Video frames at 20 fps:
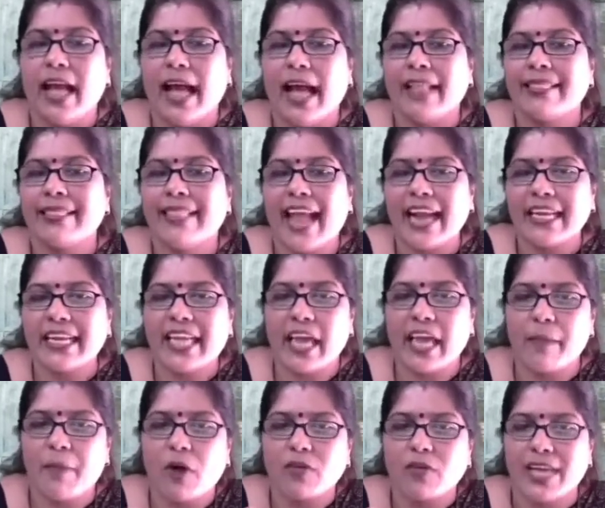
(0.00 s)
and that
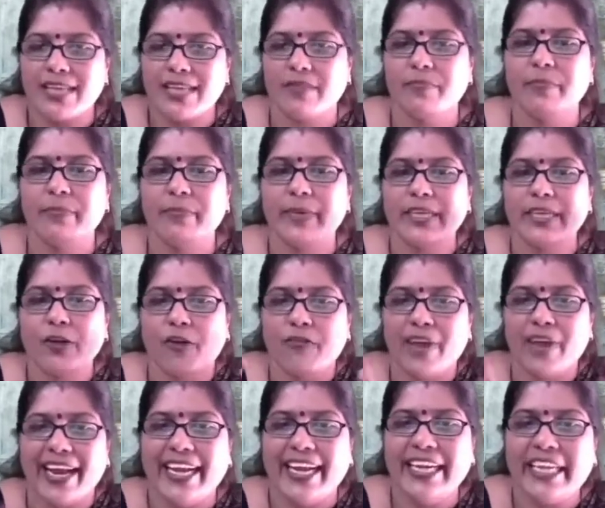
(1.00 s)
came out as bit of
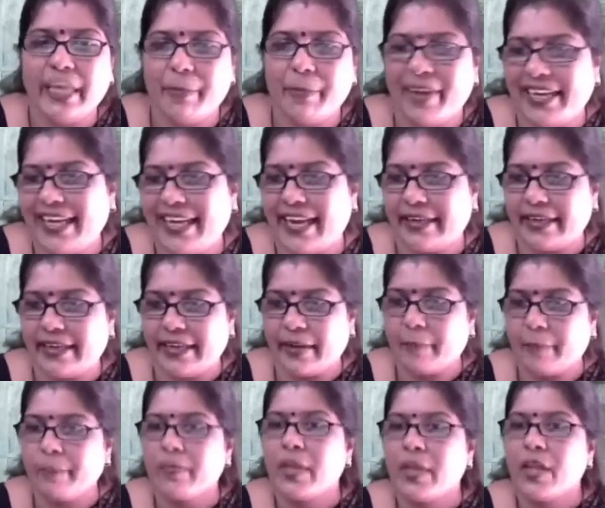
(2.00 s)
a intimidating.
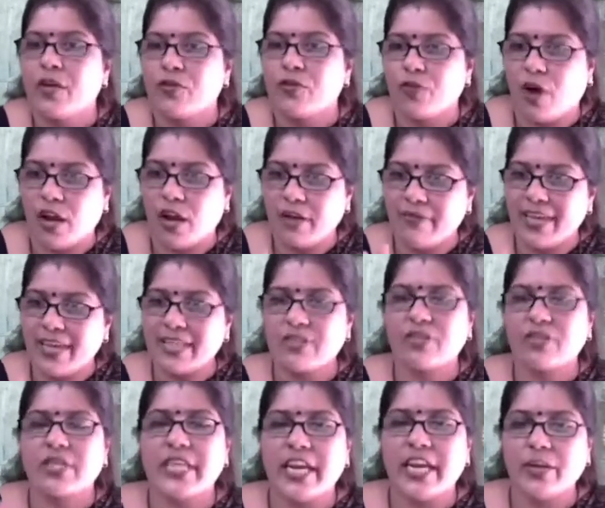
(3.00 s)
So always
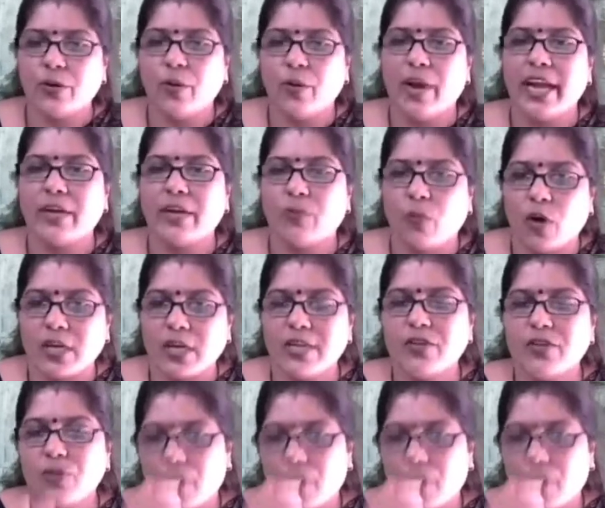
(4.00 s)
see to it what is